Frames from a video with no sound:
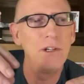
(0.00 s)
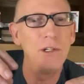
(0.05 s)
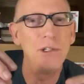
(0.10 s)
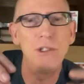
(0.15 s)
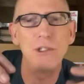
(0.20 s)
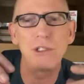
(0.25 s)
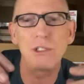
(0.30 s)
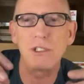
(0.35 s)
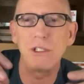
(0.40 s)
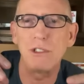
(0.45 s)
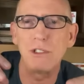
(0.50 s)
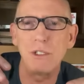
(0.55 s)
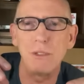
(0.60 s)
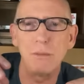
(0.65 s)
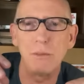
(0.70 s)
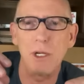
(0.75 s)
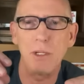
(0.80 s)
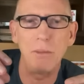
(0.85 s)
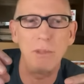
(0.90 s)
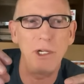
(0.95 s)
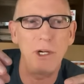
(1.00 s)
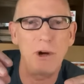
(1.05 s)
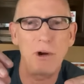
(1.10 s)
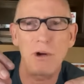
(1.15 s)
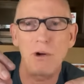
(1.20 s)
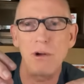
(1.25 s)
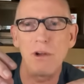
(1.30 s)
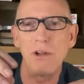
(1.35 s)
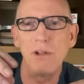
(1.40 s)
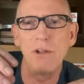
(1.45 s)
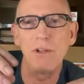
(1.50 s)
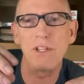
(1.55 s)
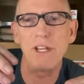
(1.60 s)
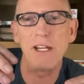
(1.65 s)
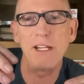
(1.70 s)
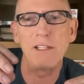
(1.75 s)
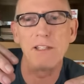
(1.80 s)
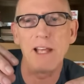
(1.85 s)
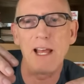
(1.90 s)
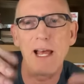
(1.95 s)
just because there might be a hardened
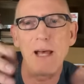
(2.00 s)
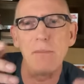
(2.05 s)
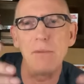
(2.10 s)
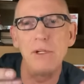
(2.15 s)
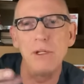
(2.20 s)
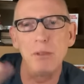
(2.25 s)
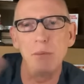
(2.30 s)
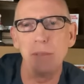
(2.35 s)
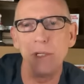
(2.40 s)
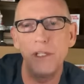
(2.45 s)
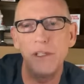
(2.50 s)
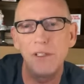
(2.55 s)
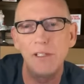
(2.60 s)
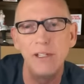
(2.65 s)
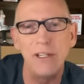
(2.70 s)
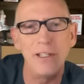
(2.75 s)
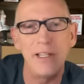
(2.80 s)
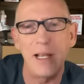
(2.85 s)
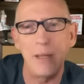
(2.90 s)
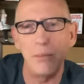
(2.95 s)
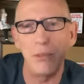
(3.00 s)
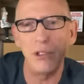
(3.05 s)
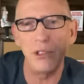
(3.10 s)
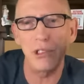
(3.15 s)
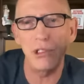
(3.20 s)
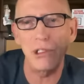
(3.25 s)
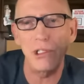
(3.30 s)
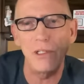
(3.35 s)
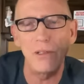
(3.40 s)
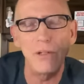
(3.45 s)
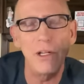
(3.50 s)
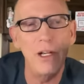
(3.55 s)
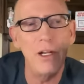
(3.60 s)
thing that happened to be in that position.